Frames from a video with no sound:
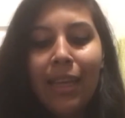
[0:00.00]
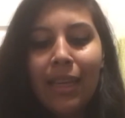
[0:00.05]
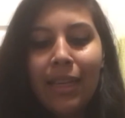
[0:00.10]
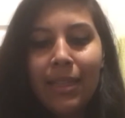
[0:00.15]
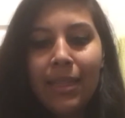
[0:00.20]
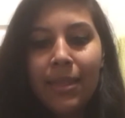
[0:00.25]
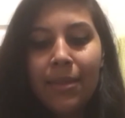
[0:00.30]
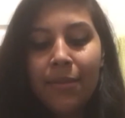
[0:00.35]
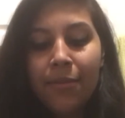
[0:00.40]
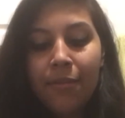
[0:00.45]

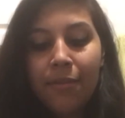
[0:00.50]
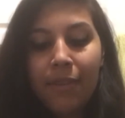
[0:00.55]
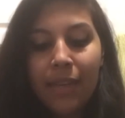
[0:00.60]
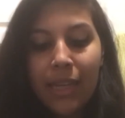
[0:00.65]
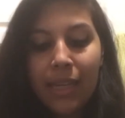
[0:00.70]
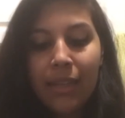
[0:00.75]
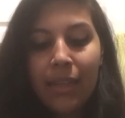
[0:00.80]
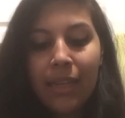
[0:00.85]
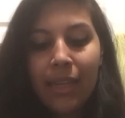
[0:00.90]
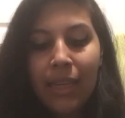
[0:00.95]
It's a
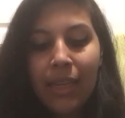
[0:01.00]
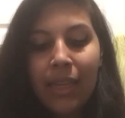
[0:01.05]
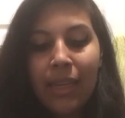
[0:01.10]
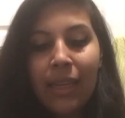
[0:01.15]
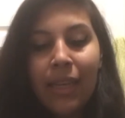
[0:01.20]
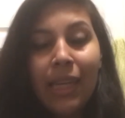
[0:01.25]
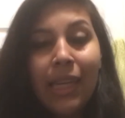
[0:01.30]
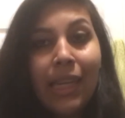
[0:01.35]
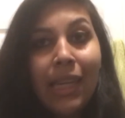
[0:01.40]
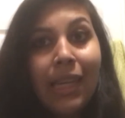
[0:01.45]
very
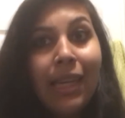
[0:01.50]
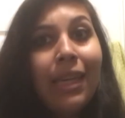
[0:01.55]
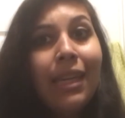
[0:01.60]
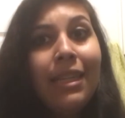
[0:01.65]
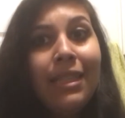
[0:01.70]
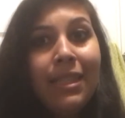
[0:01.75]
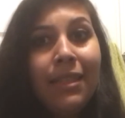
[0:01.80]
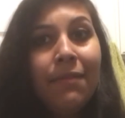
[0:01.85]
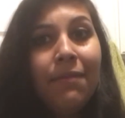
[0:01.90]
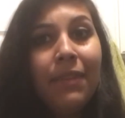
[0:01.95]

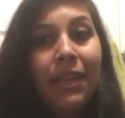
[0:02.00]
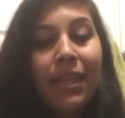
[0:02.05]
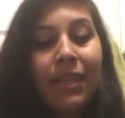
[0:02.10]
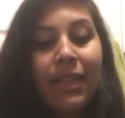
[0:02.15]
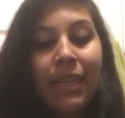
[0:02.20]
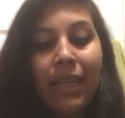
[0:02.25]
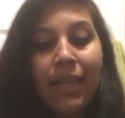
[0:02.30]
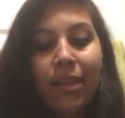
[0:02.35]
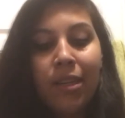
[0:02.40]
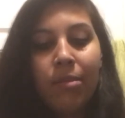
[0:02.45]

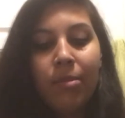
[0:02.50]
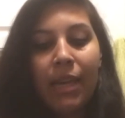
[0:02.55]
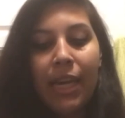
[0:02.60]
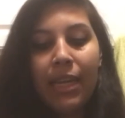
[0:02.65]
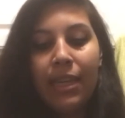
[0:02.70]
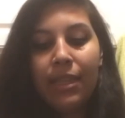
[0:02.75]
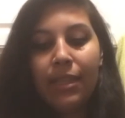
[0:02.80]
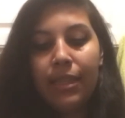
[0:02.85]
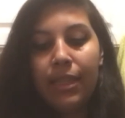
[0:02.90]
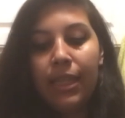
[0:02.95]

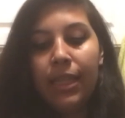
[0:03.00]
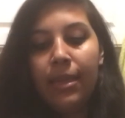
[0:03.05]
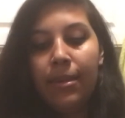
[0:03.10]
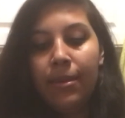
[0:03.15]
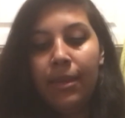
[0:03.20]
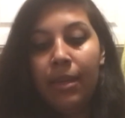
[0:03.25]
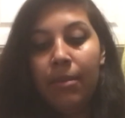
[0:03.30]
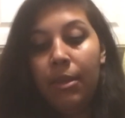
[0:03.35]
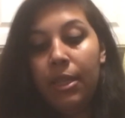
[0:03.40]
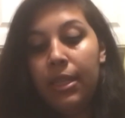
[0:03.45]
aromatic tea.
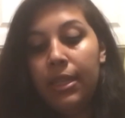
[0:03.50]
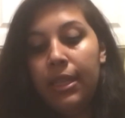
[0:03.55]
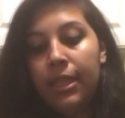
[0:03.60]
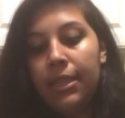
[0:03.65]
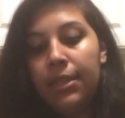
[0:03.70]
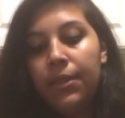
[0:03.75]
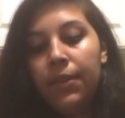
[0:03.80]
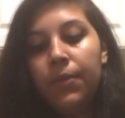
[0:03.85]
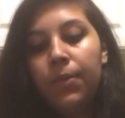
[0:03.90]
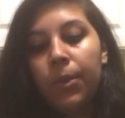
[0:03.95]
I mean, it
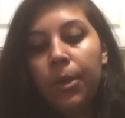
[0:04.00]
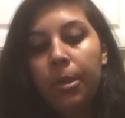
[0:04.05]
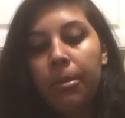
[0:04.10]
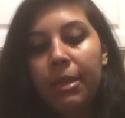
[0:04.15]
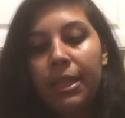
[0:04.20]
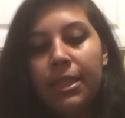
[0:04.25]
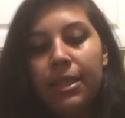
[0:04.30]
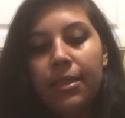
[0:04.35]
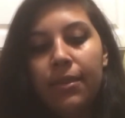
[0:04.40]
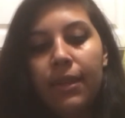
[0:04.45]
is a
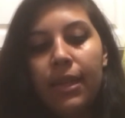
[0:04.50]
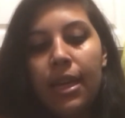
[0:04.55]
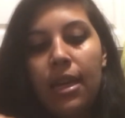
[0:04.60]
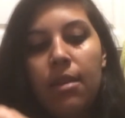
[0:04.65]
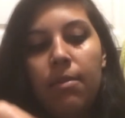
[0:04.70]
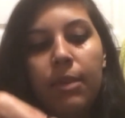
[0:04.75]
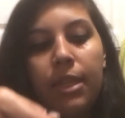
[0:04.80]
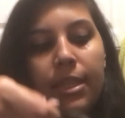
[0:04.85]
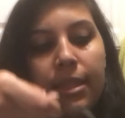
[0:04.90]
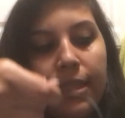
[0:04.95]
rooibos, so it
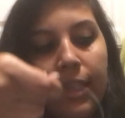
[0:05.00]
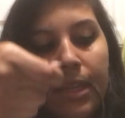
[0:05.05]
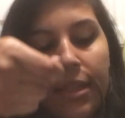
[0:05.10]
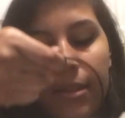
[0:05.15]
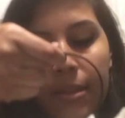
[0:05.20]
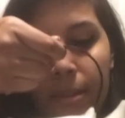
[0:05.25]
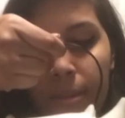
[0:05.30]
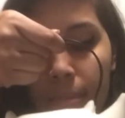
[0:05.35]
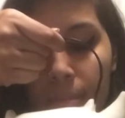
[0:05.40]
kind of makes sense,